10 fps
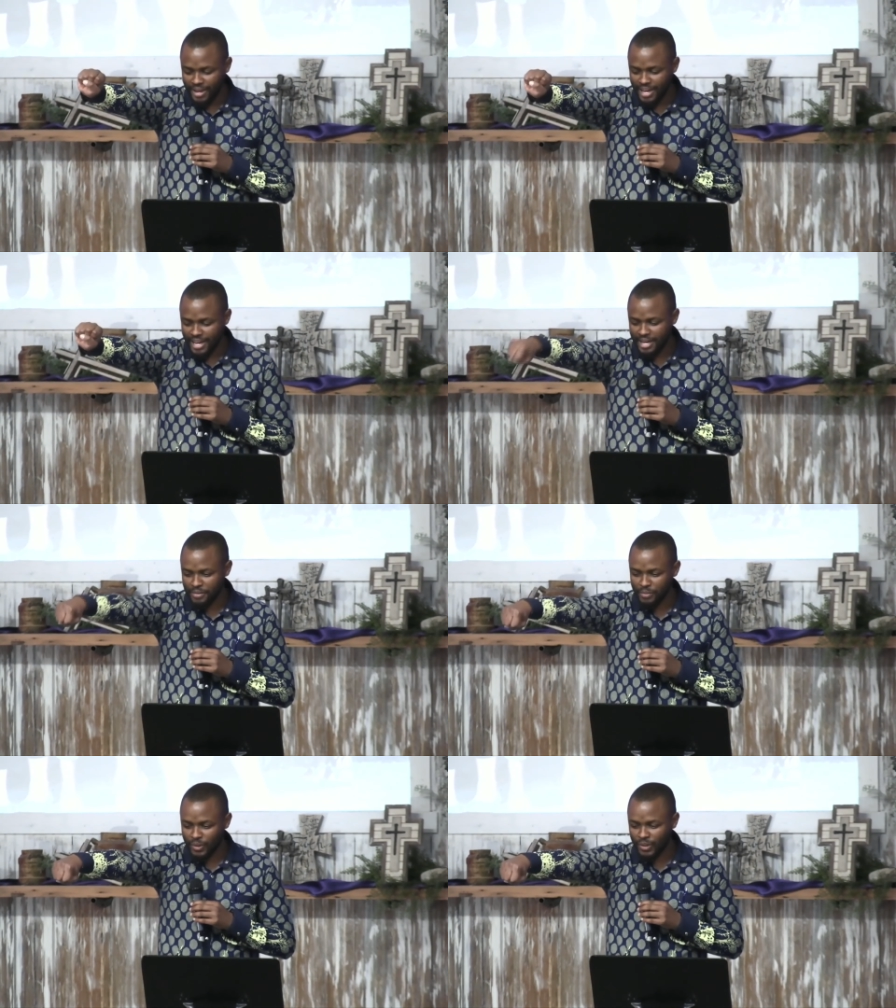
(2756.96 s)
I
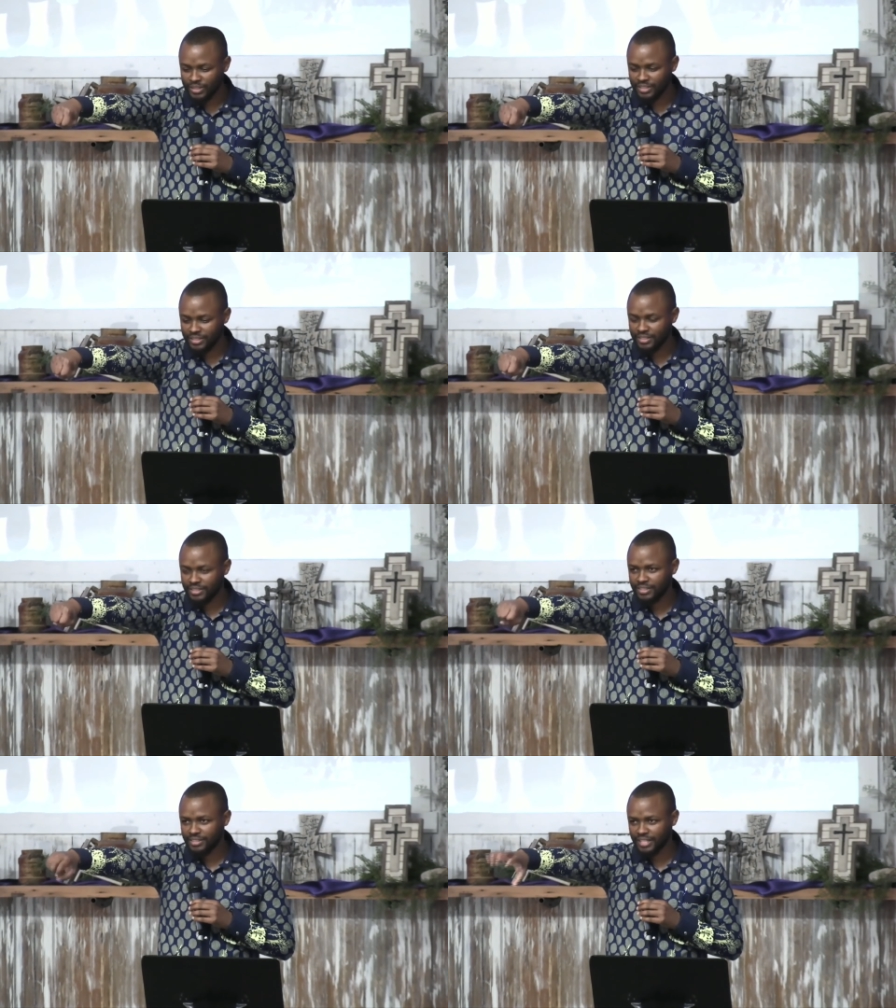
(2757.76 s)
worked
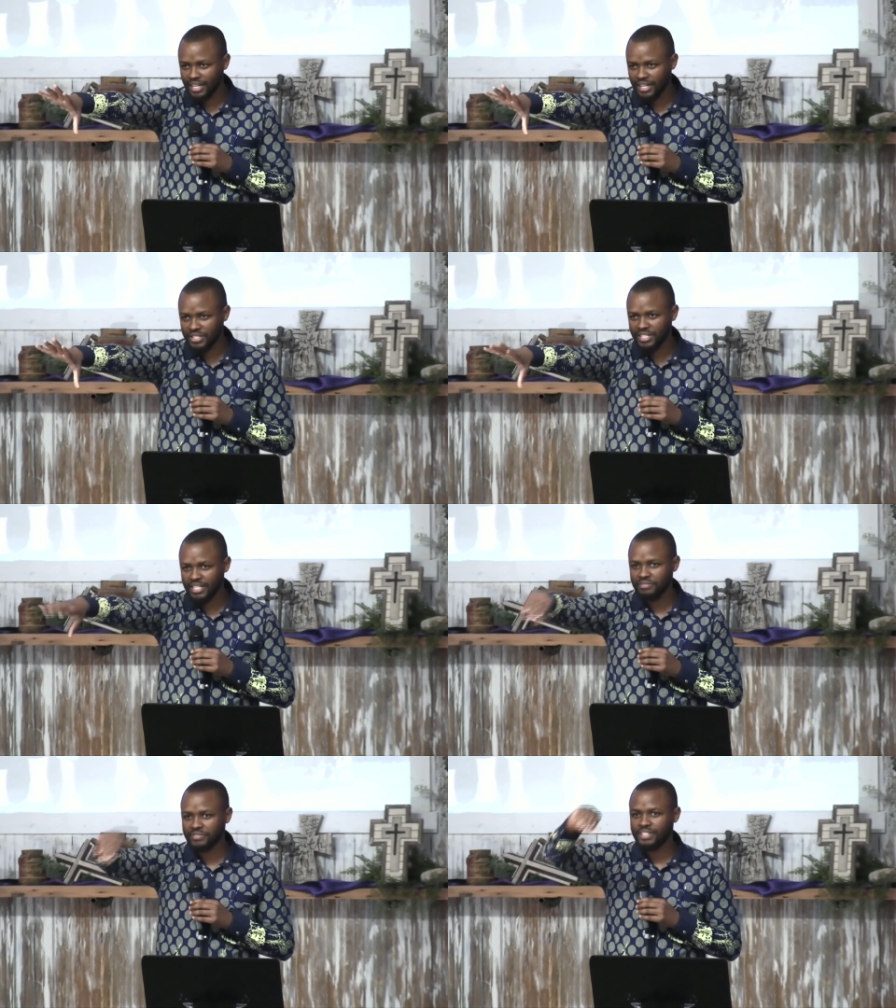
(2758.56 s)
second
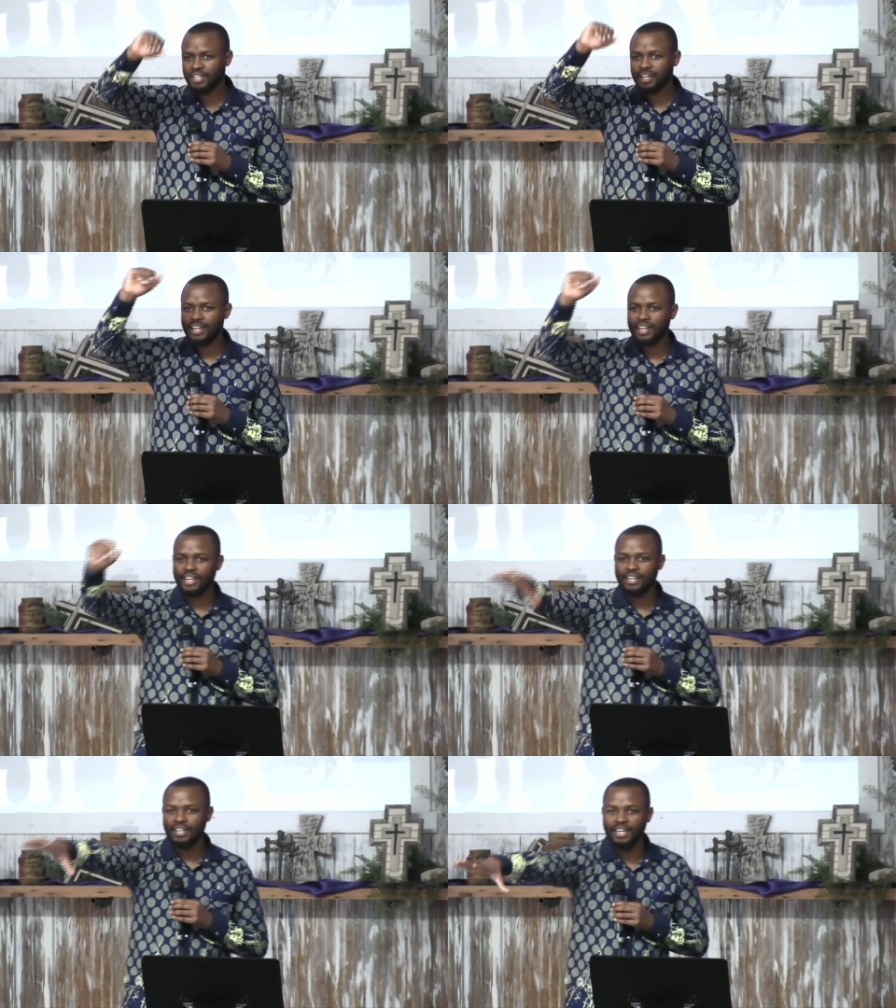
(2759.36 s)
shift and
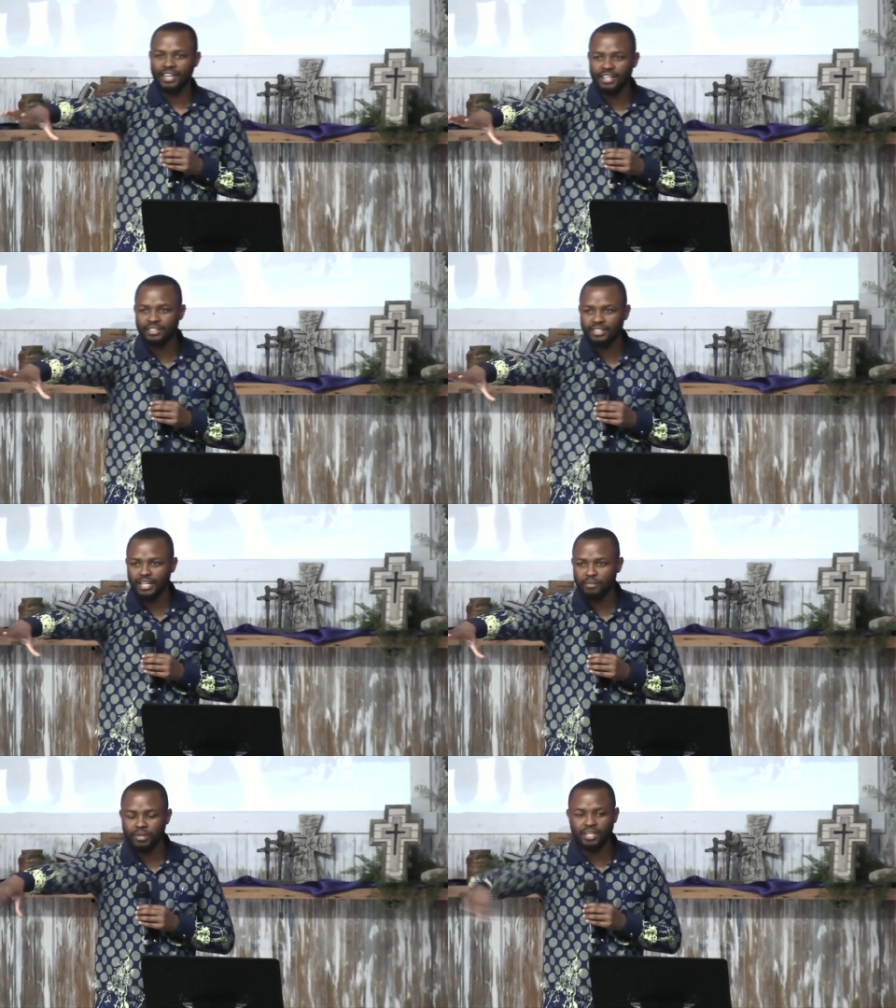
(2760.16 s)
I ended
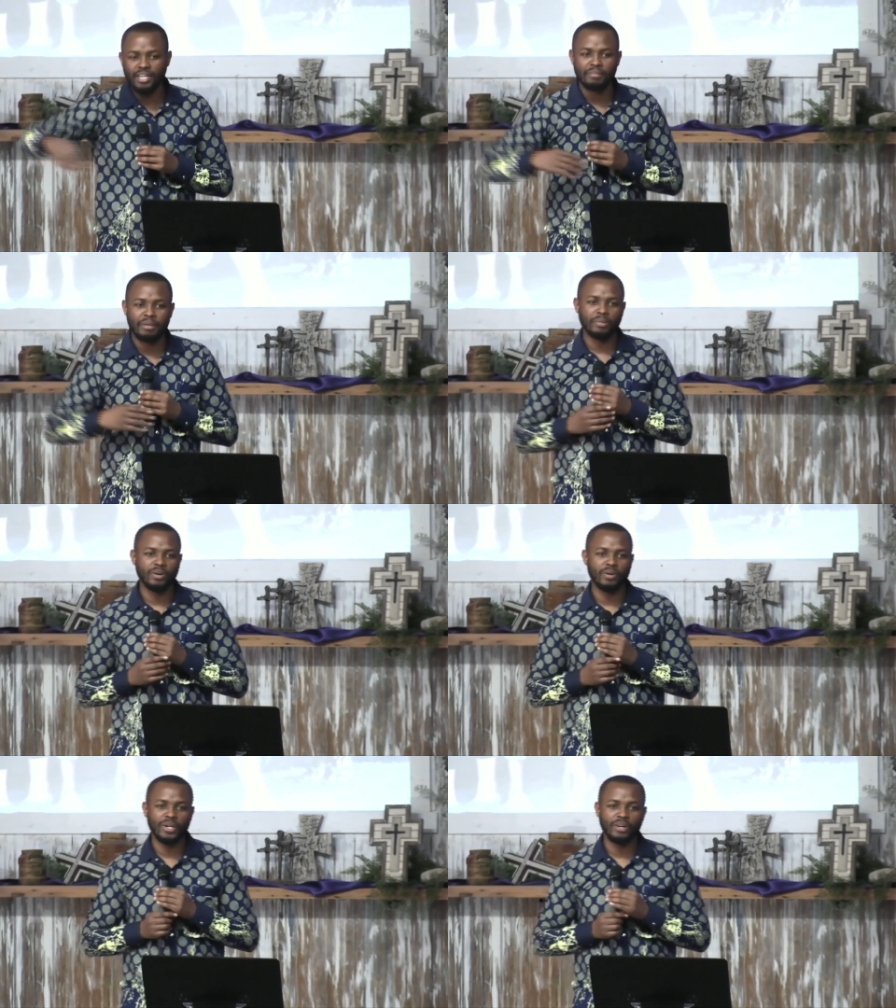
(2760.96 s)
10 p.m. I'm
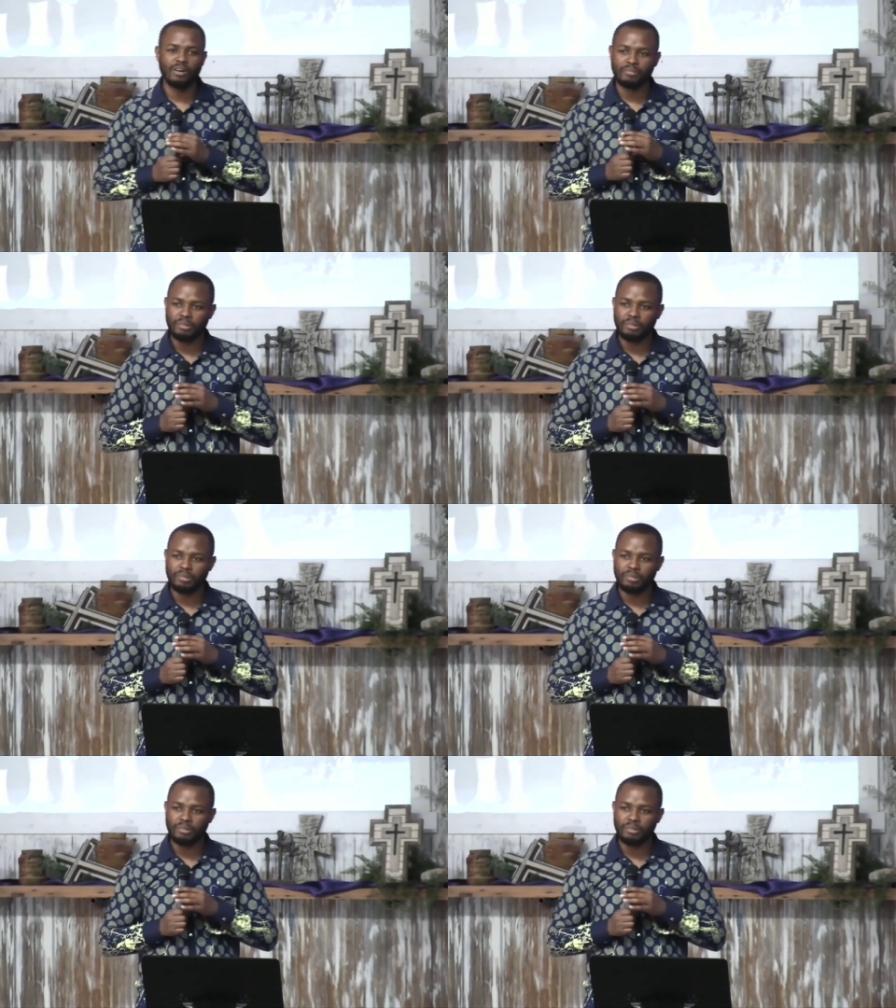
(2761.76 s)
going home.